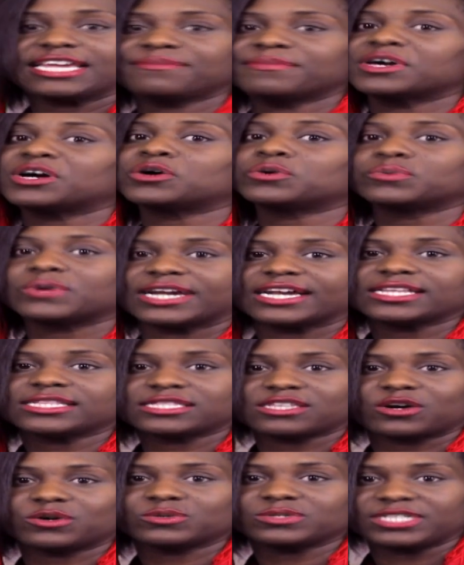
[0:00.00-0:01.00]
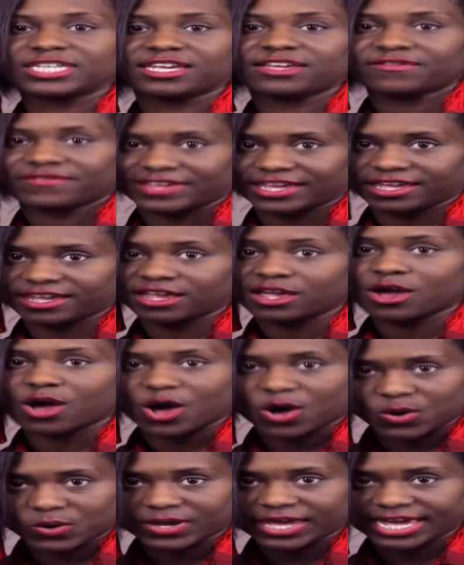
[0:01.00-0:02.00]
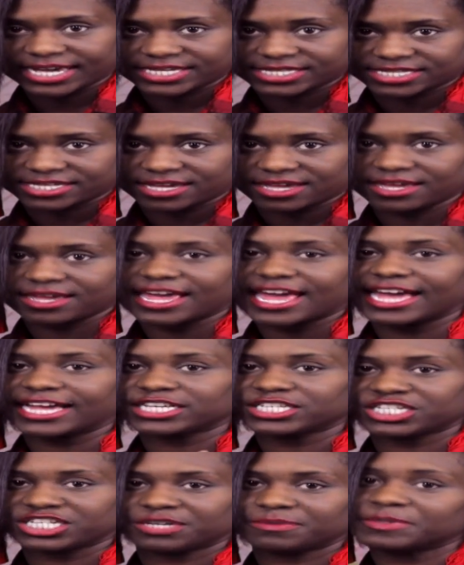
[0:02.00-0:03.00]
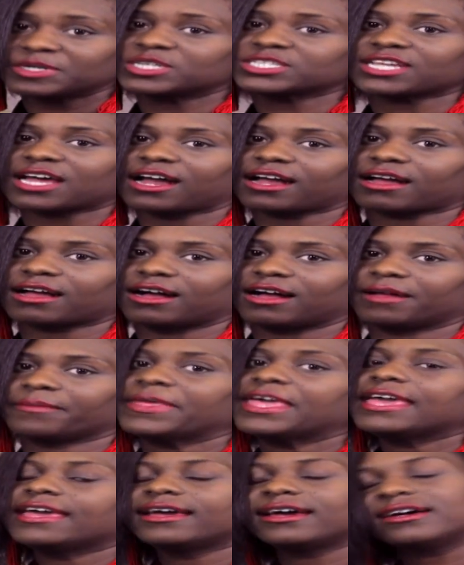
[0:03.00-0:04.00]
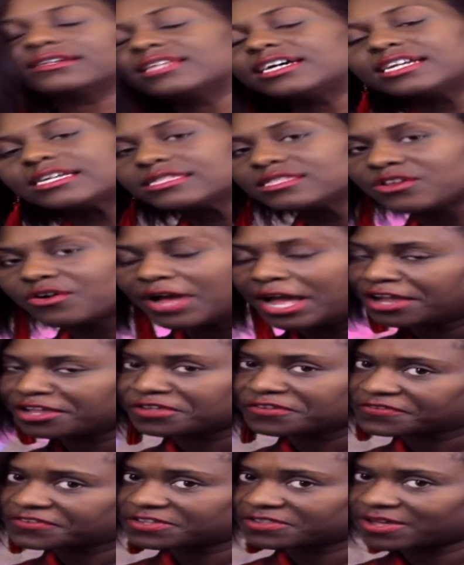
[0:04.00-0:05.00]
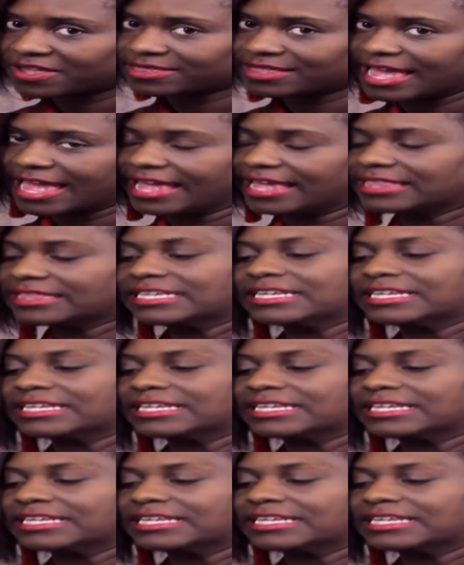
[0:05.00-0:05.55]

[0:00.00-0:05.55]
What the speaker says: you to email RedZoneTVOKC@gmail.com and let us know how you feel on that.